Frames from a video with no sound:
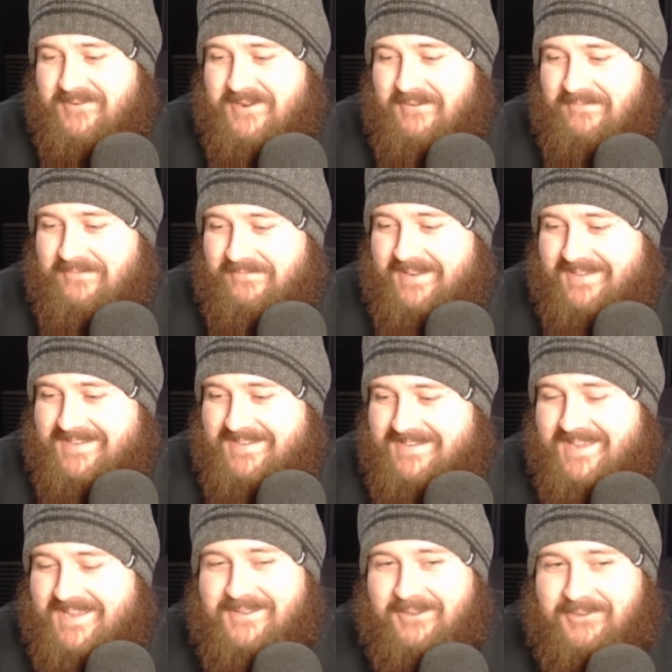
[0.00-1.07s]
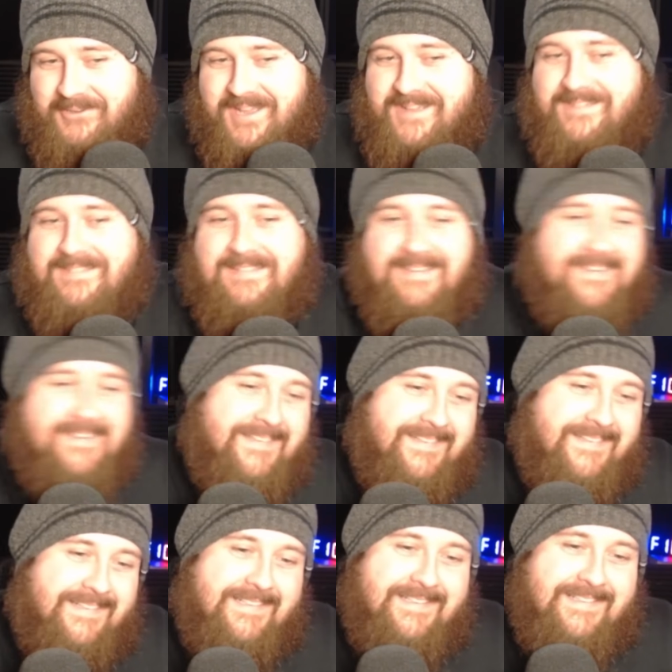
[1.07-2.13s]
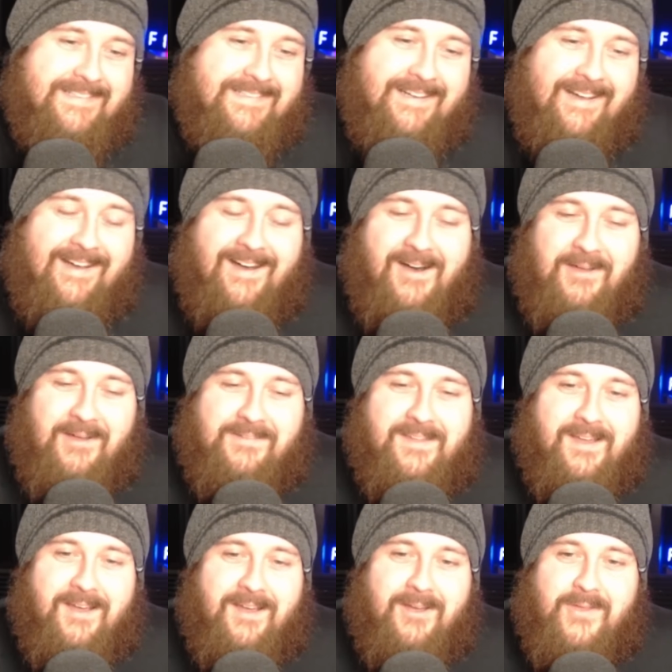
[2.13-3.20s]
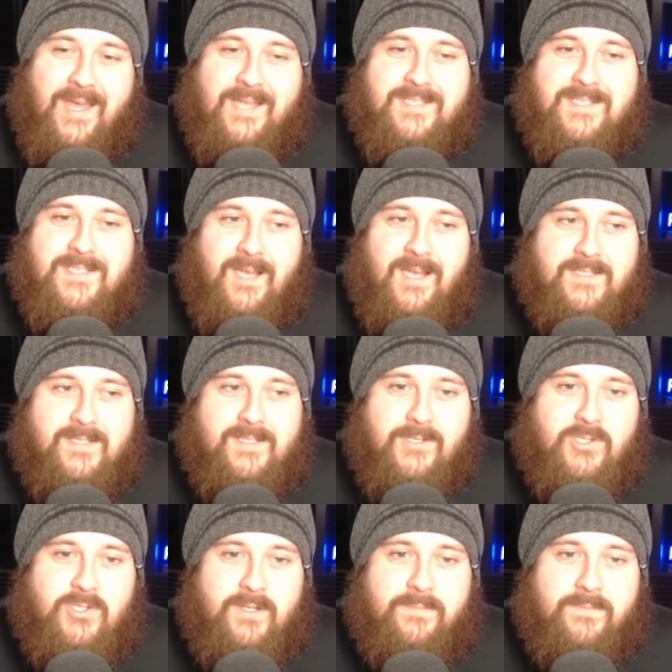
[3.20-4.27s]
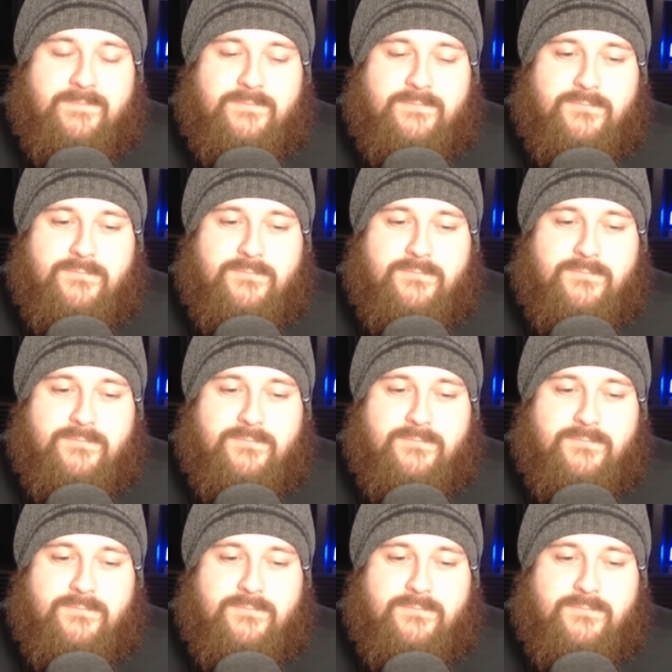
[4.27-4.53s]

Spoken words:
the real fucking deal, dude. Oh, no. That sucks, actually.